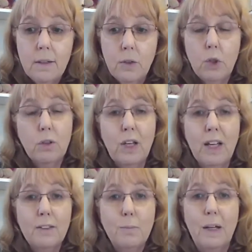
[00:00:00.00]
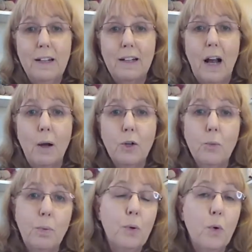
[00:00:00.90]
Do you think as being an
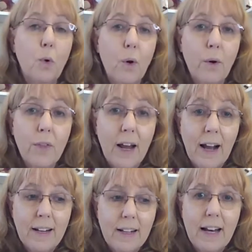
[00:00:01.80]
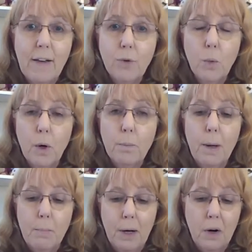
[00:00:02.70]
entrepreneur that I didn't have to work my
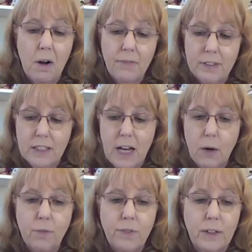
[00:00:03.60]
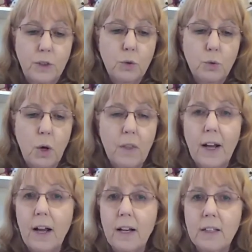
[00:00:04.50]
butt off and sacrifice and do all
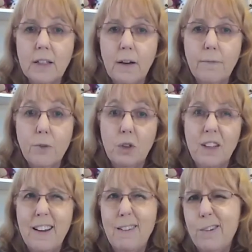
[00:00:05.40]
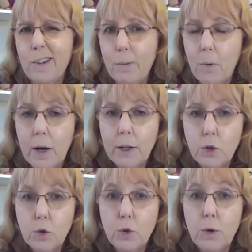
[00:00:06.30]
that kind of stuff? Do you think I really wanted
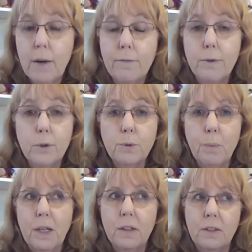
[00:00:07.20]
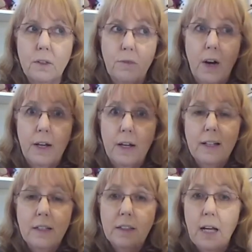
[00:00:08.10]
to do it at first? Because Divine
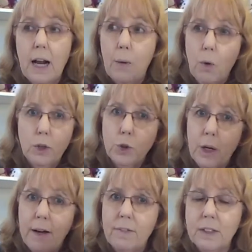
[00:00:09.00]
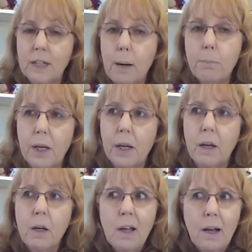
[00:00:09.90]
said, I want you to have this
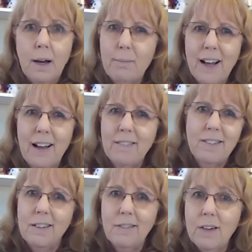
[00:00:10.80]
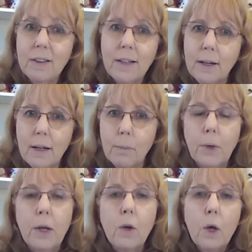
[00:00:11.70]
company. And I'm like, I don't really want that
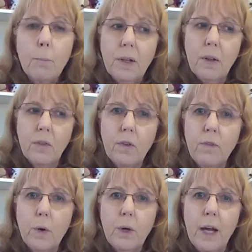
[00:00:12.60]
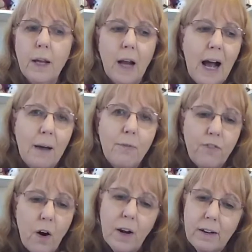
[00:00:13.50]
company. But in the very end, I
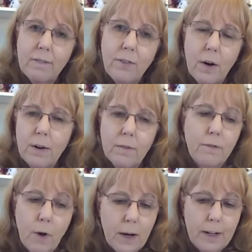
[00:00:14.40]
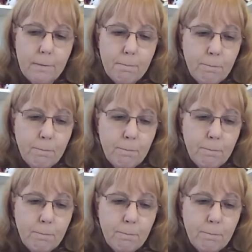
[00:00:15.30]
fought it and fought it and fought it.